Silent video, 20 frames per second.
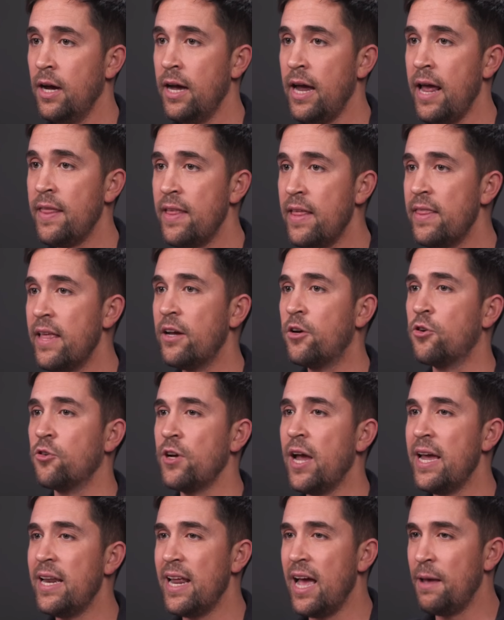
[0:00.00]
And then they
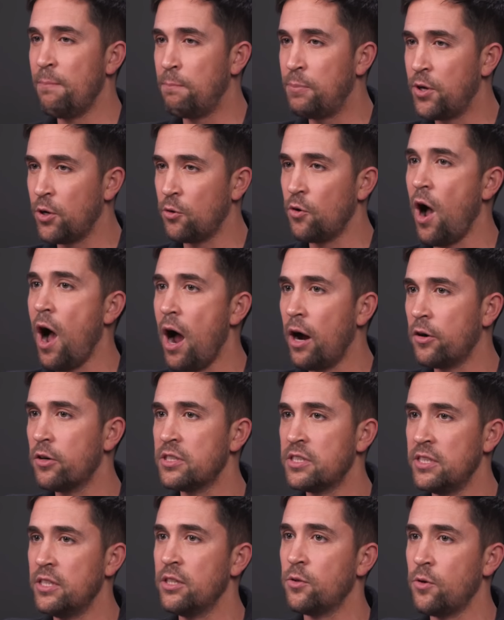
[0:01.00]
create a
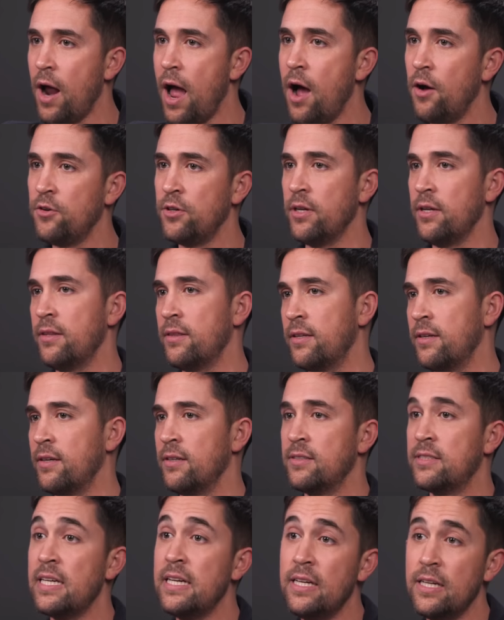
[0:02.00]
bureaucracy around it,
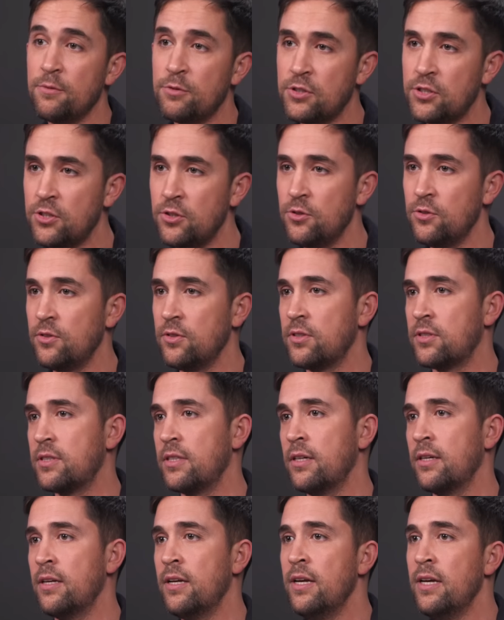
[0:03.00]
the dean of students,
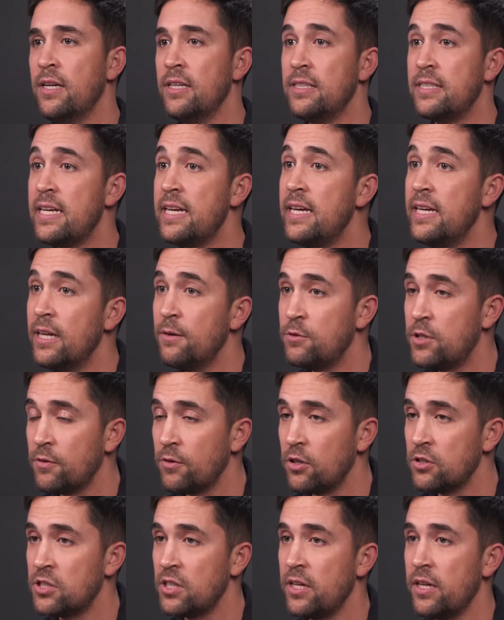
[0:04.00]
the dean of
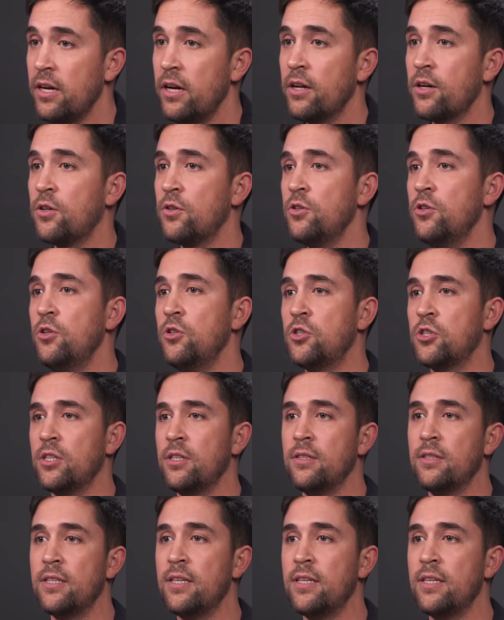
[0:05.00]
diversity and inclusion,